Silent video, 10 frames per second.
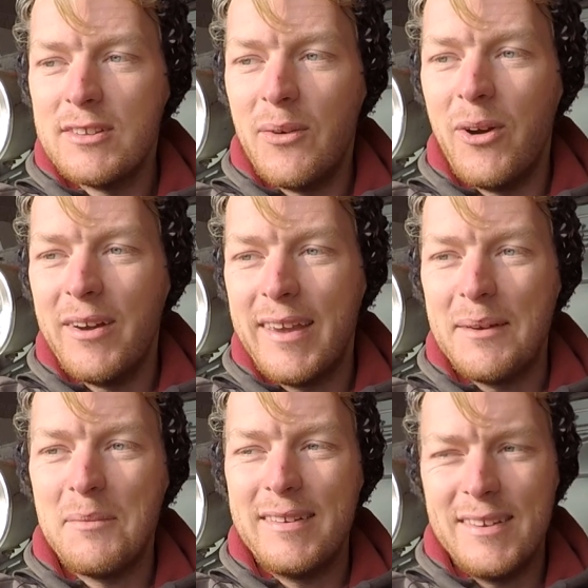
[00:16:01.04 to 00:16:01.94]
working."
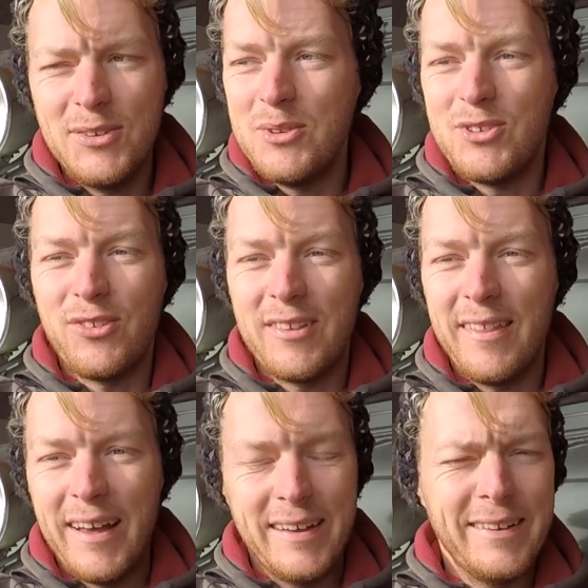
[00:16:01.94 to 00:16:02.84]
I'm like, "Did you adjust it?" They're
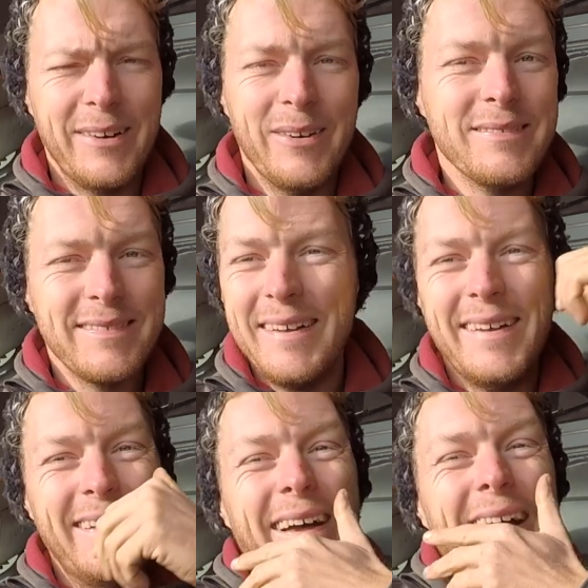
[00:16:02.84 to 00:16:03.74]
like, "No."
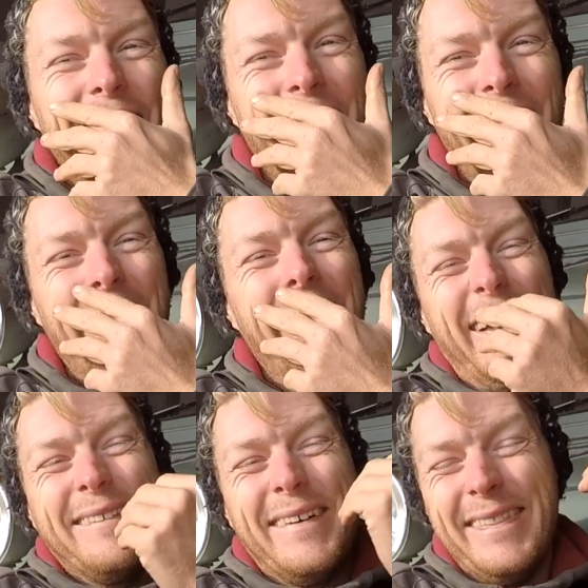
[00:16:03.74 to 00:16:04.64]

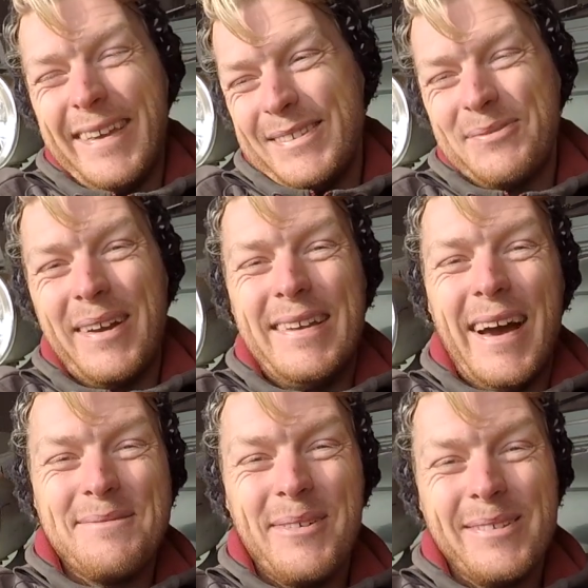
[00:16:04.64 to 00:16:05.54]
Like, that's why your
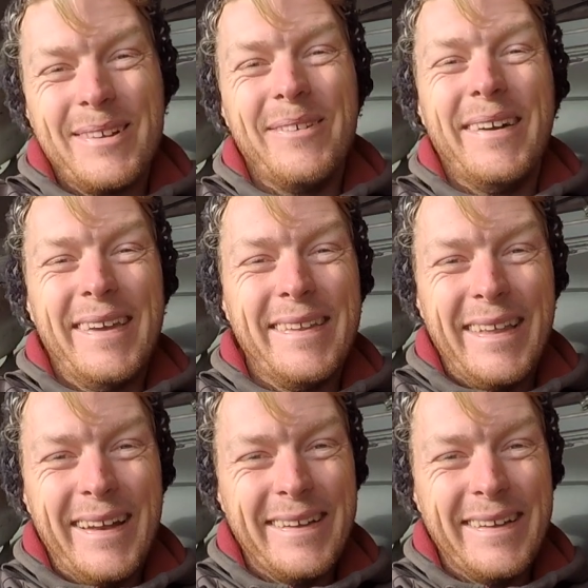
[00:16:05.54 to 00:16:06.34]
Dynamo's not working then.